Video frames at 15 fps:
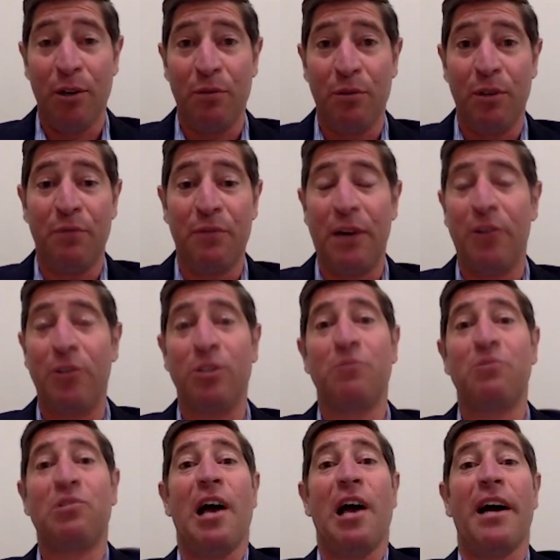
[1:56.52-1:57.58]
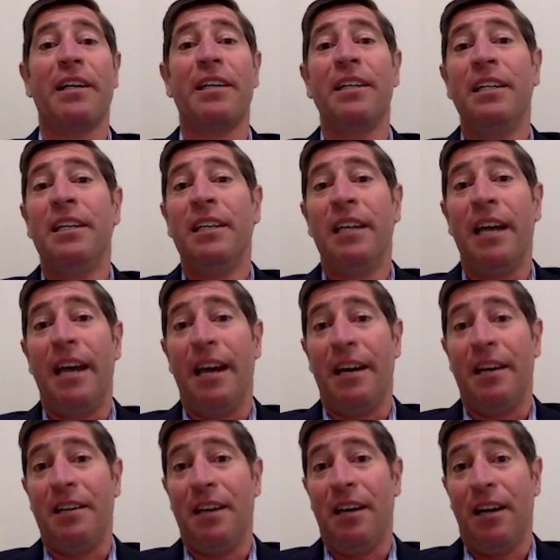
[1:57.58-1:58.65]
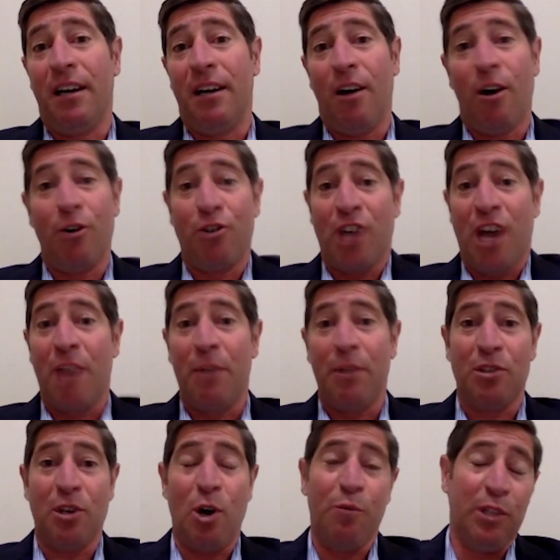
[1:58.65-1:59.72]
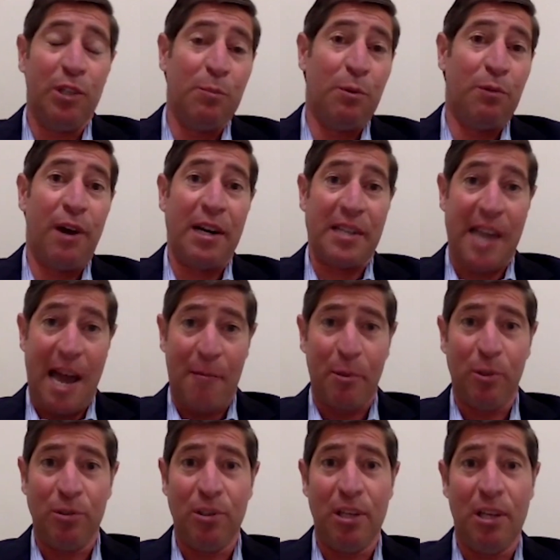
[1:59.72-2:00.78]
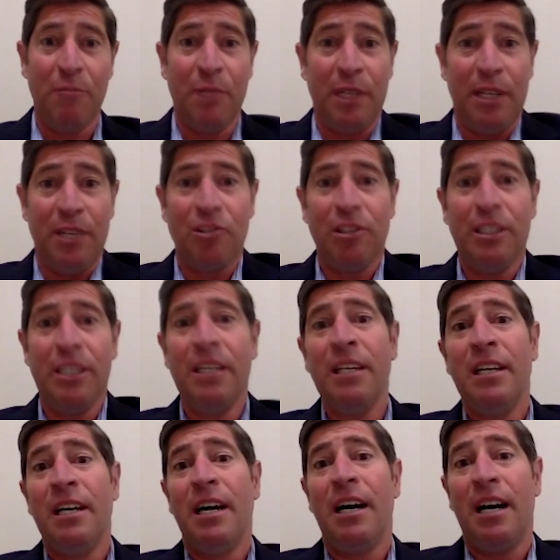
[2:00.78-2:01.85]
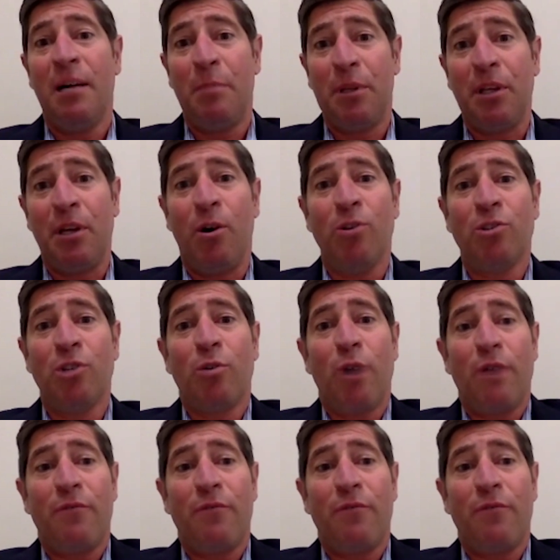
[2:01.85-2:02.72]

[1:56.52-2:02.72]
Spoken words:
the founders of Slack. And our job is to hopefully provide capital to them initially, but then also, quite